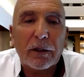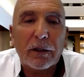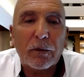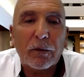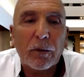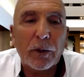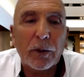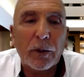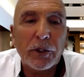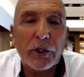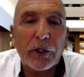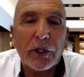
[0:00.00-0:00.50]

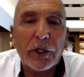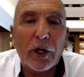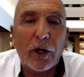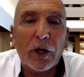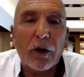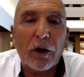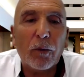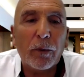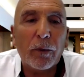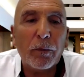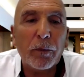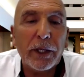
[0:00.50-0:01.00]
When
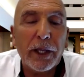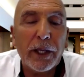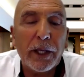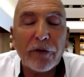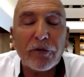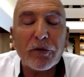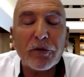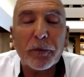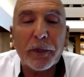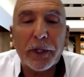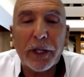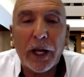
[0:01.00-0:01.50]
we
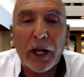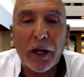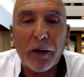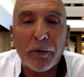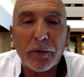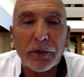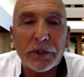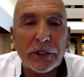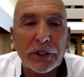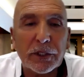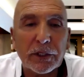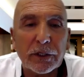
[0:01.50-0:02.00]
haven't been
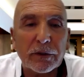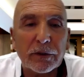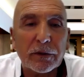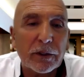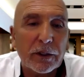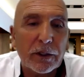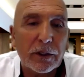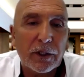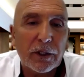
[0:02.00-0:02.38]
able to